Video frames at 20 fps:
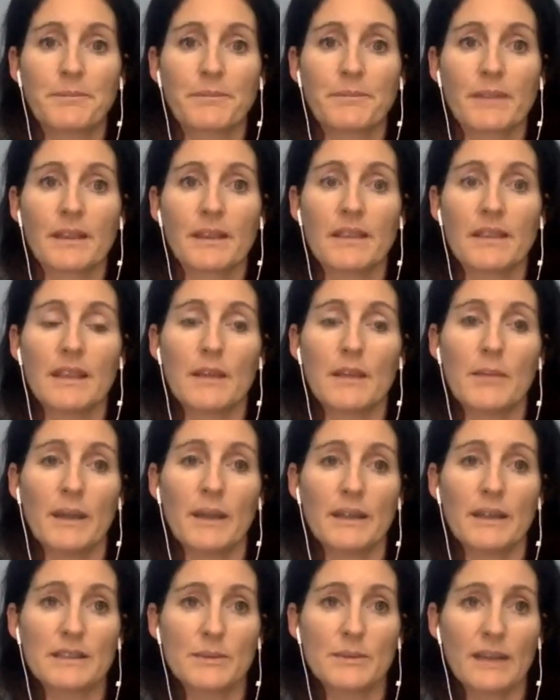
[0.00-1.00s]
the thing about
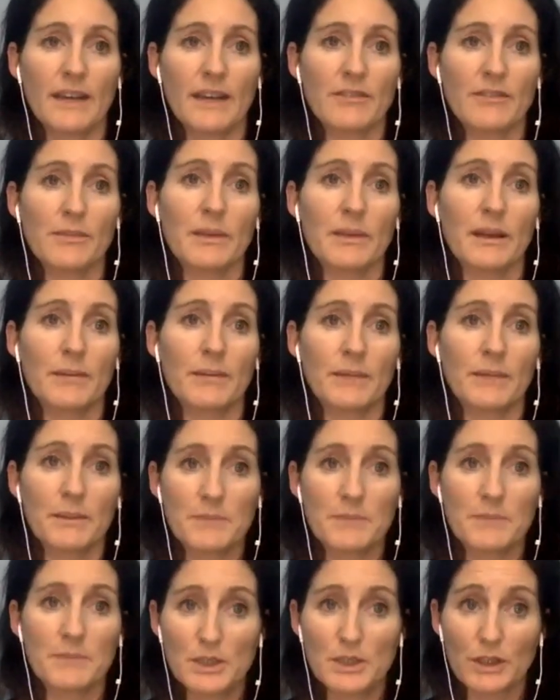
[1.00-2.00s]
it is we have to become an
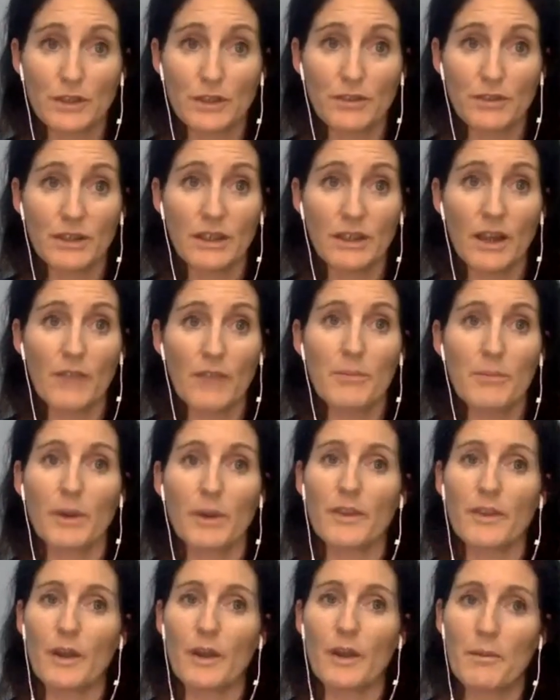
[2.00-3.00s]
observer of
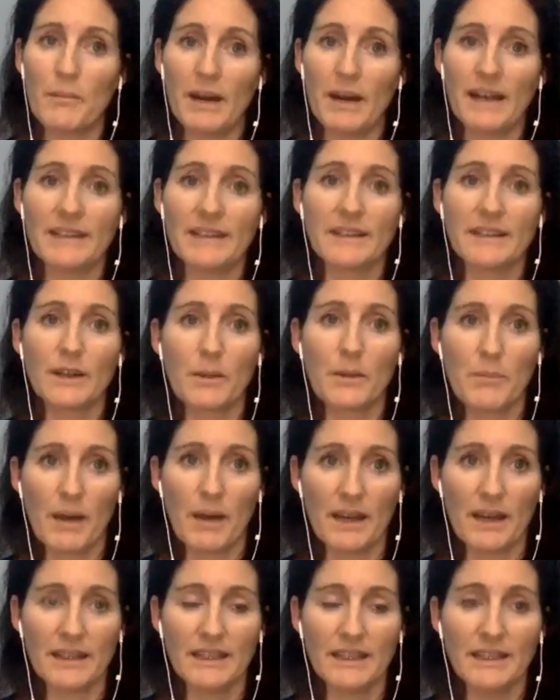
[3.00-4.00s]
both our mind and our
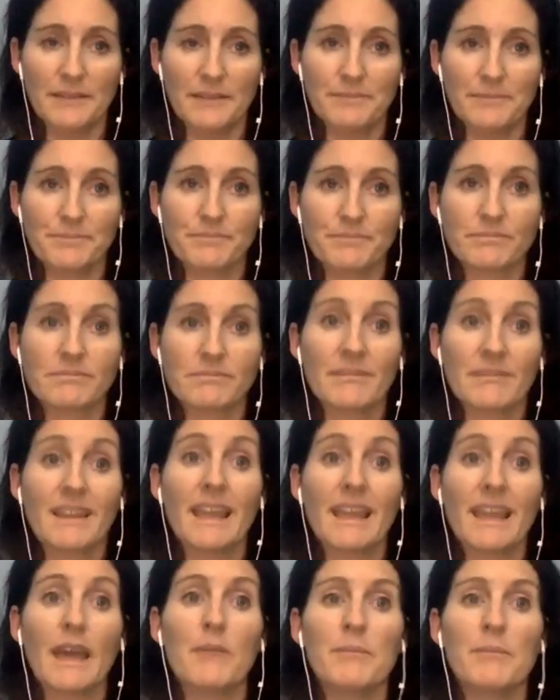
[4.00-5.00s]
body
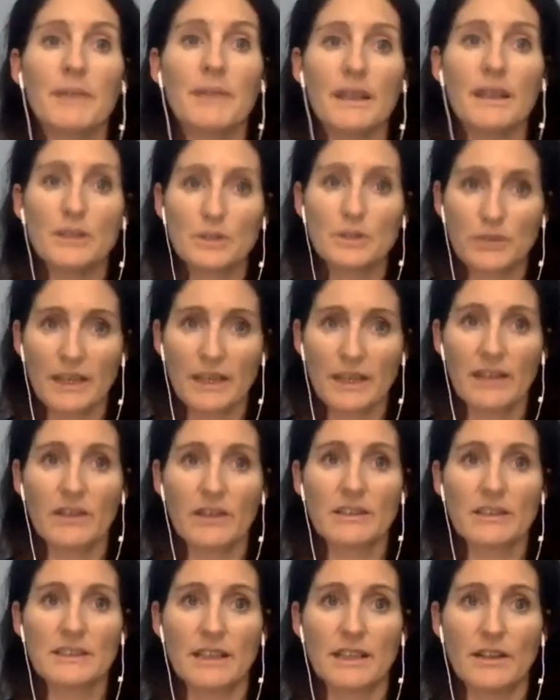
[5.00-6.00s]
and, and train
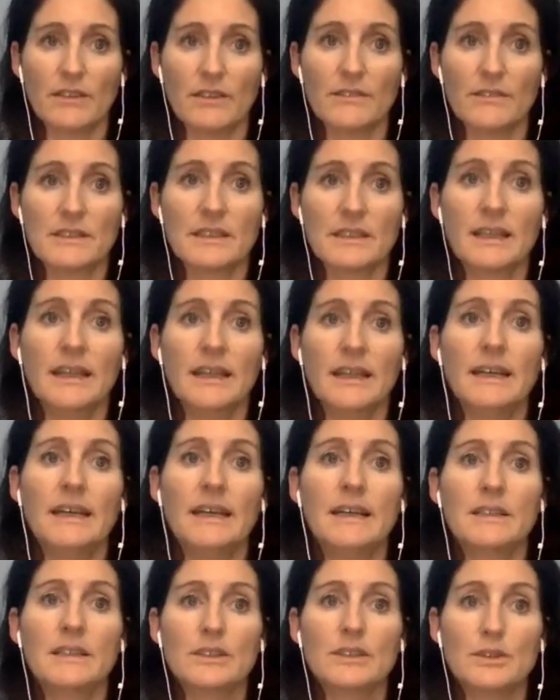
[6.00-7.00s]
ourselves
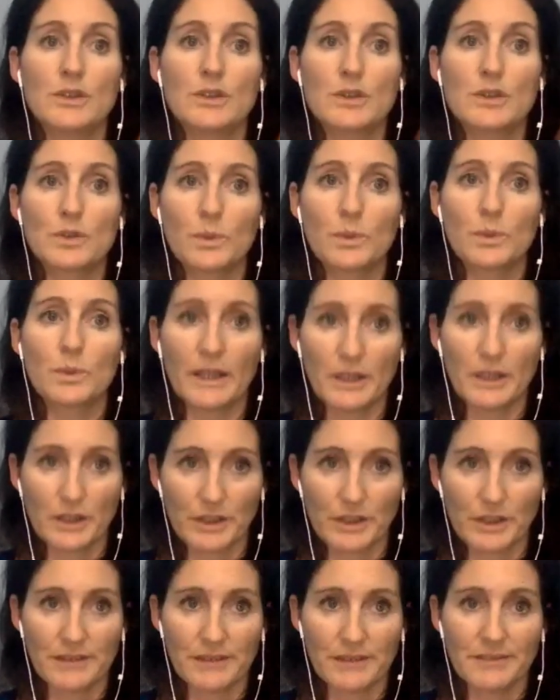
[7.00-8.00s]
to
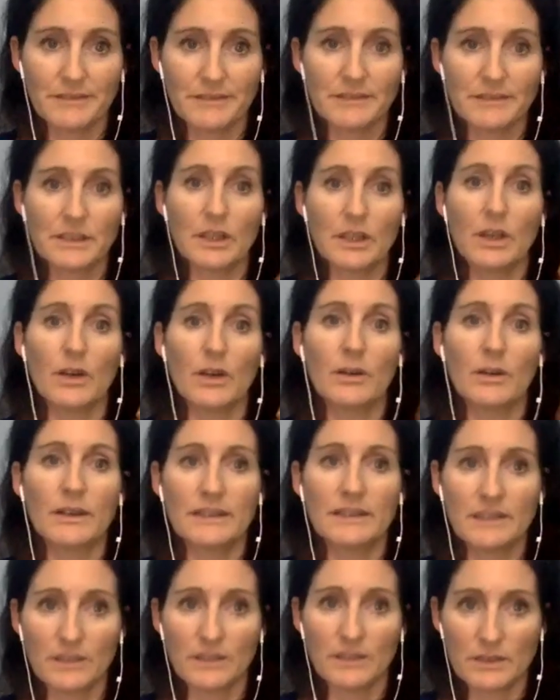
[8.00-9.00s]
switch to go
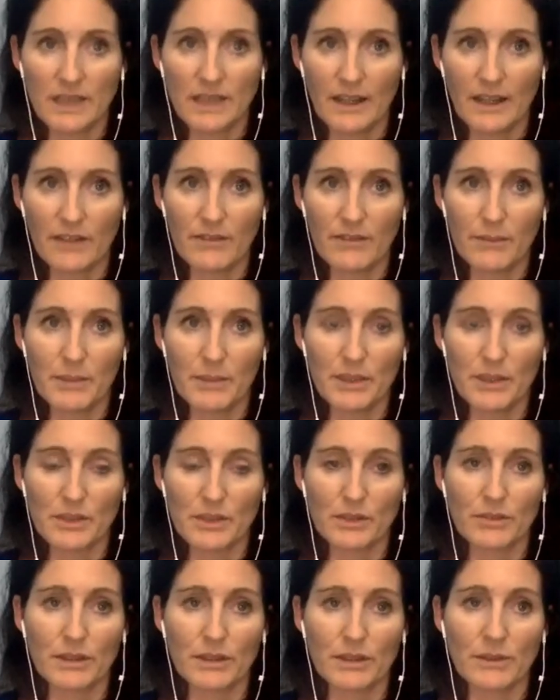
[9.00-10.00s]
into those higher
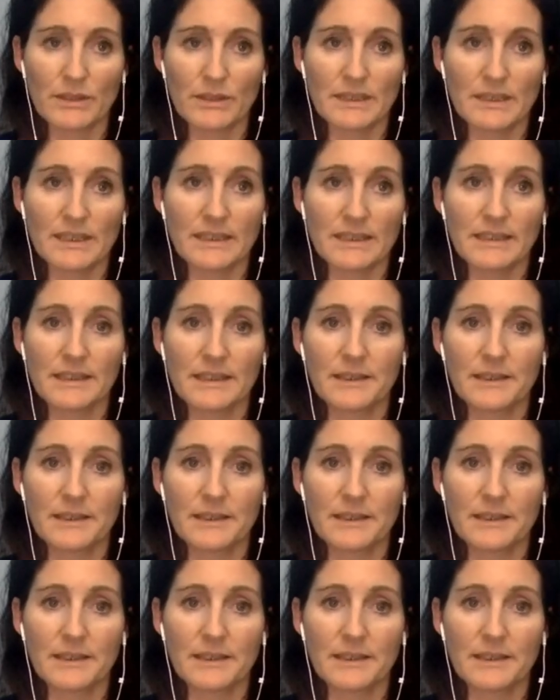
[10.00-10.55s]
vibrational frequencies